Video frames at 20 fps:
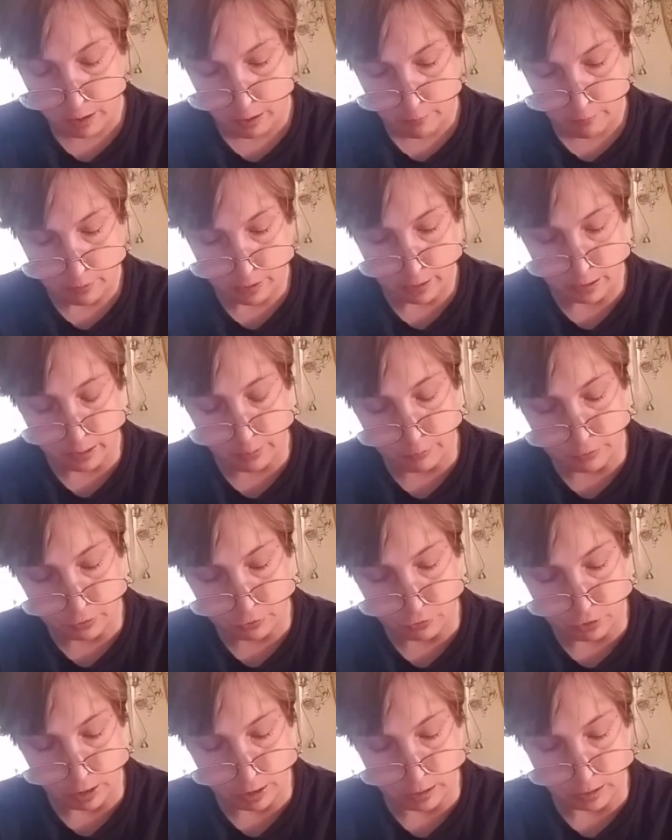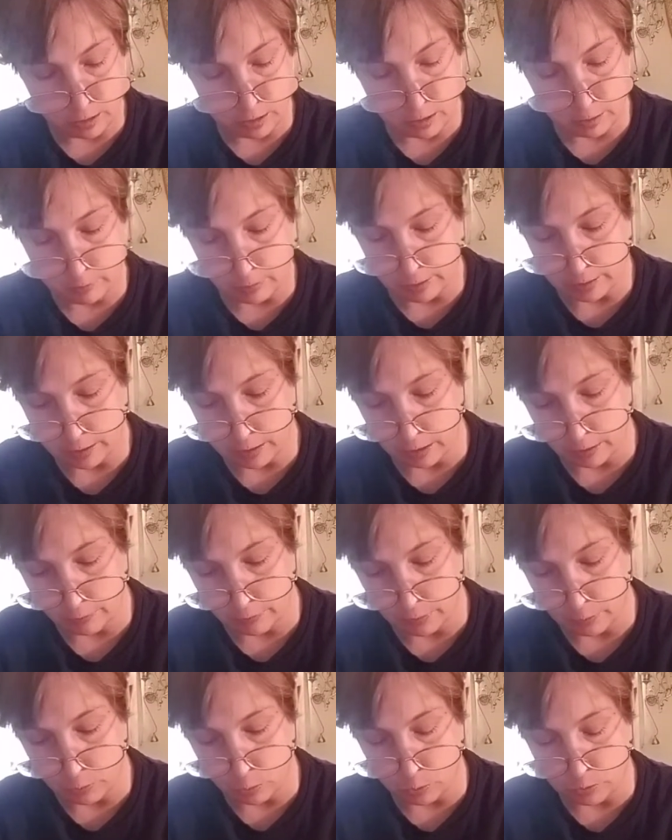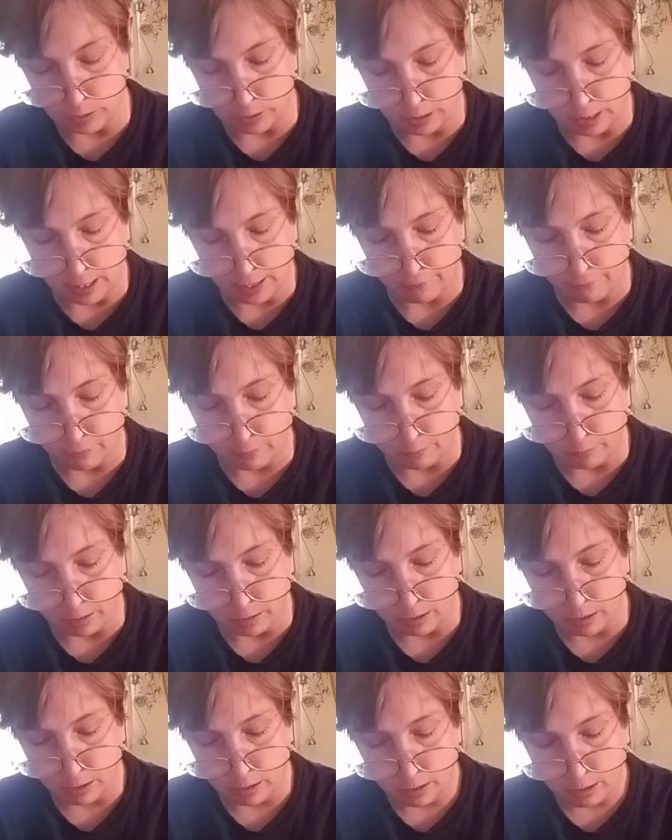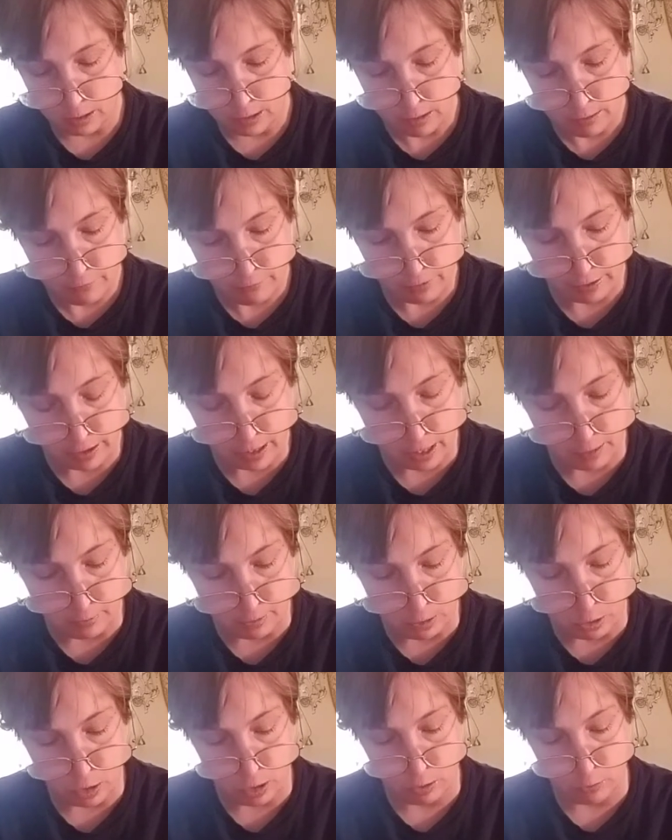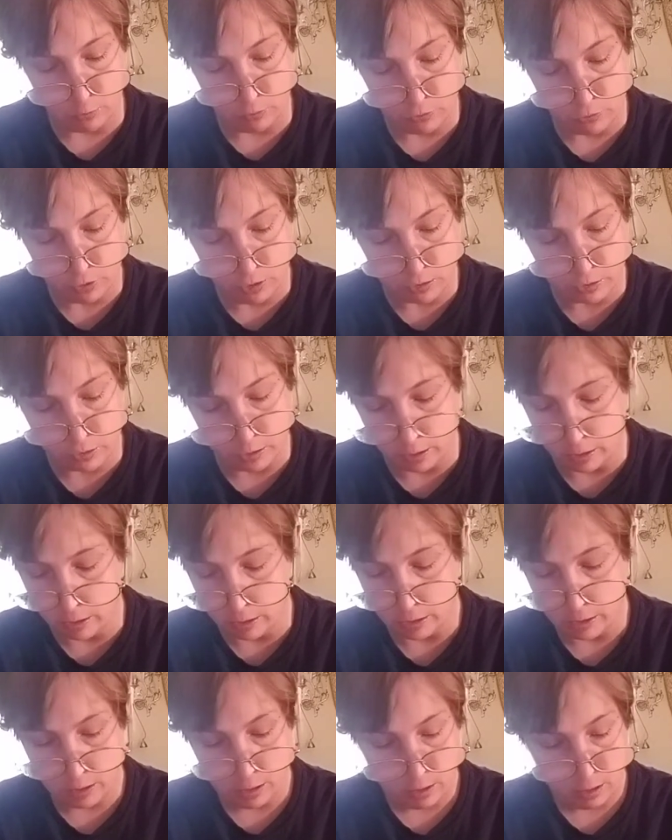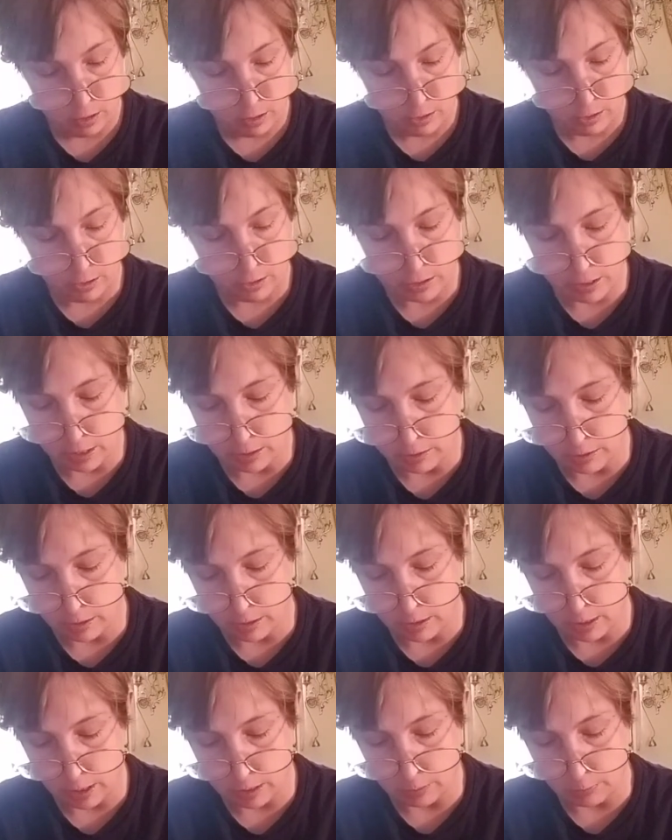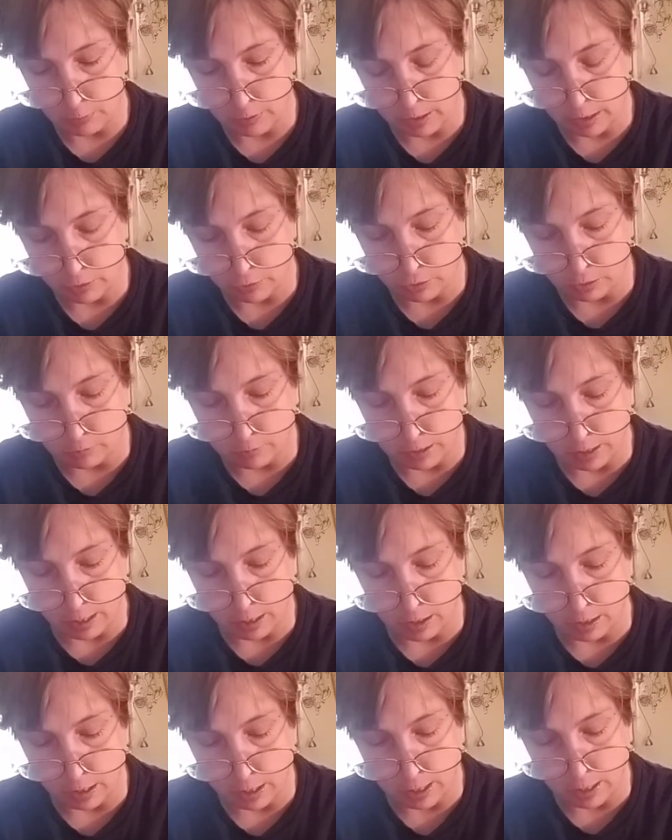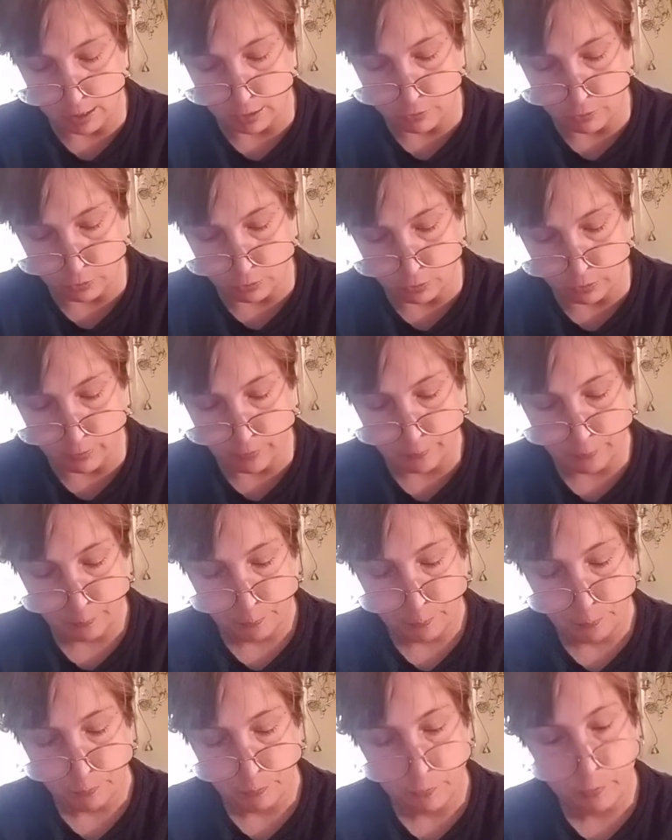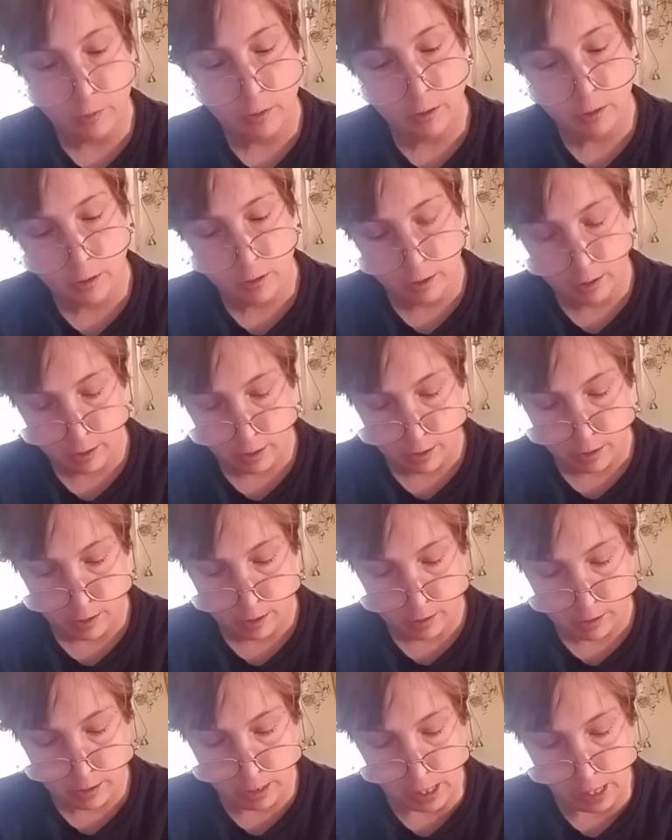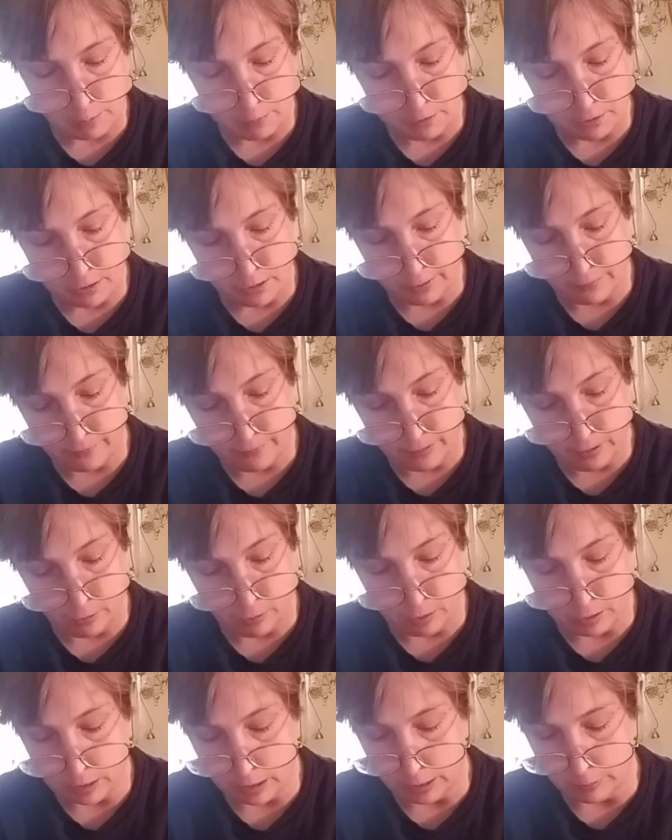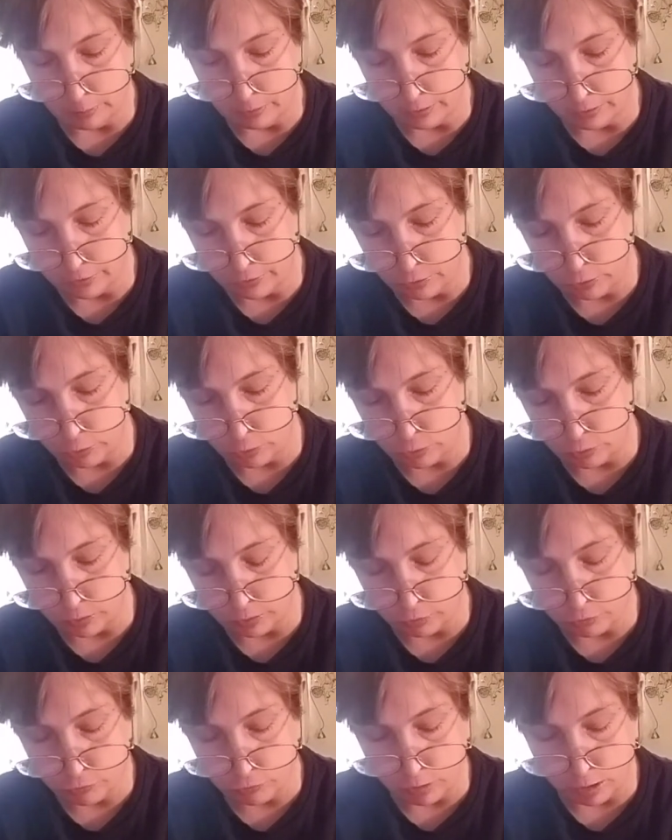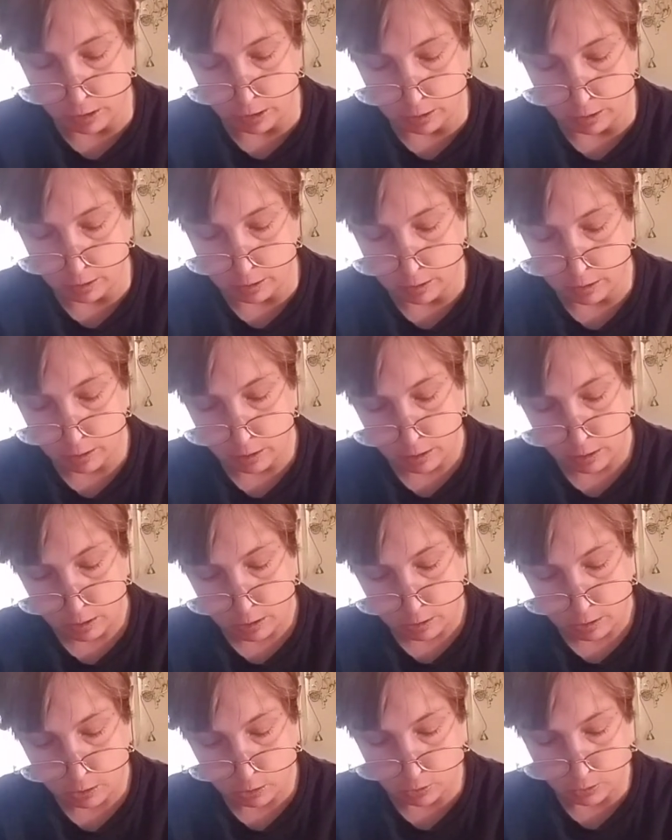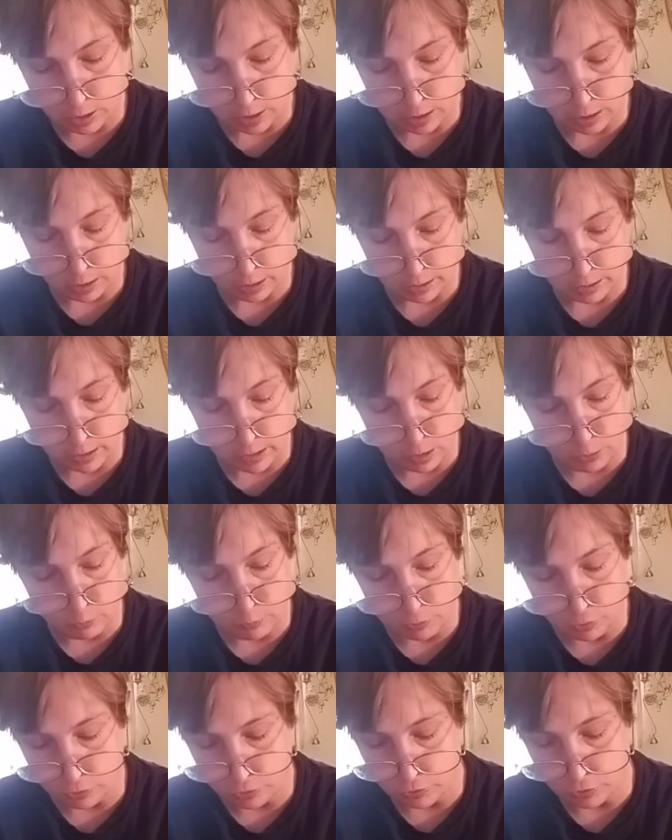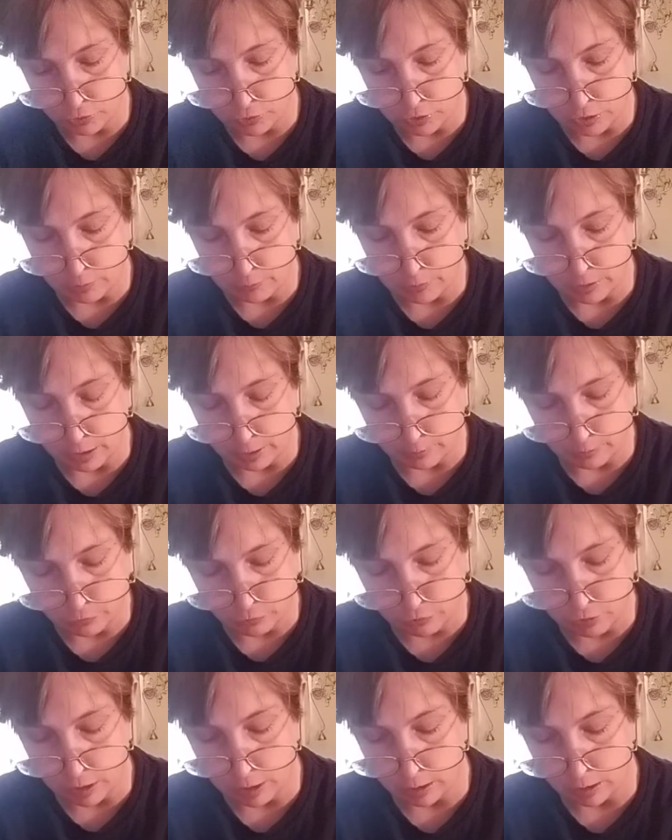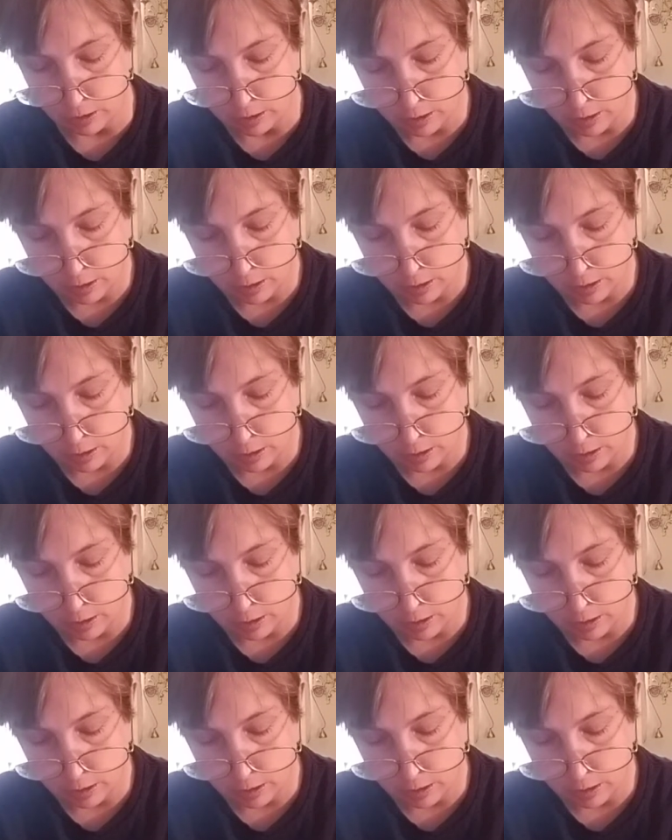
But I keep such ideas to myself. They would only laugh at me. If I came along with this and this as an explanation of my attitude, the atmosphere fear at table is usually strained, though luckily the outbursts are sometimes checked